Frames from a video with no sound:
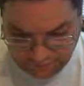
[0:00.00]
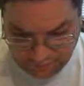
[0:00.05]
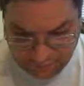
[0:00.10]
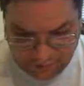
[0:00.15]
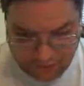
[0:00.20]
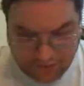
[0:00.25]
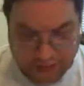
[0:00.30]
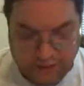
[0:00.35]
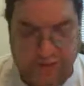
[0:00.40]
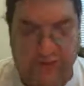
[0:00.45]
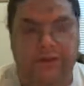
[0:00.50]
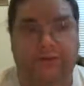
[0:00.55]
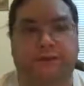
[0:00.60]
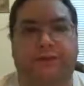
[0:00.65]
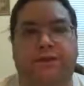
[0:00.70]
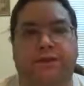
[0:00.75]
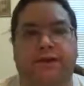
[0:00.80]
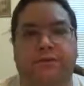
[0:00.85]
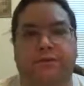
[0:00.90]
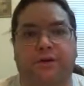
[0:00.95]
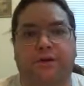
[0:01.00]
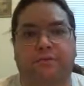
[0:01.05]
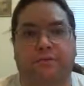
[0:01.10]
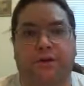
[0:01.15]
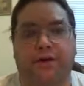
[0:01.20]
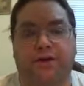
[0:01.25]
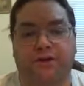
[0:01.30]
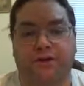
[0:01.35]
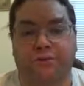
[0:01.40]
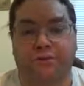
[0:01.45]
And it'll never forget where you
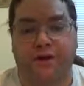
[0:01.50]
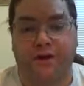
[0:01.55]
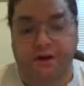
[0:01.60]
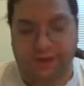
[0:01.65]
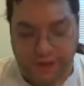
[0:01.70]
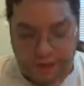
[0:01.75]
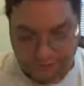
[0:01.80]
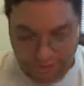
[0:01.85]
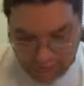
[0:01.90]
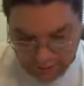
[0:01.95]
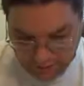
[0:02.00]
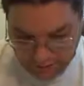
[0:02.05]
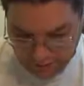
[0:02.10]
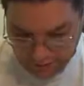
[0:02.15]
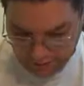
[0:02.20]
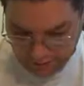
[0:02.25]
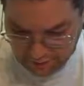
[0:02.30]
parked your bike either. It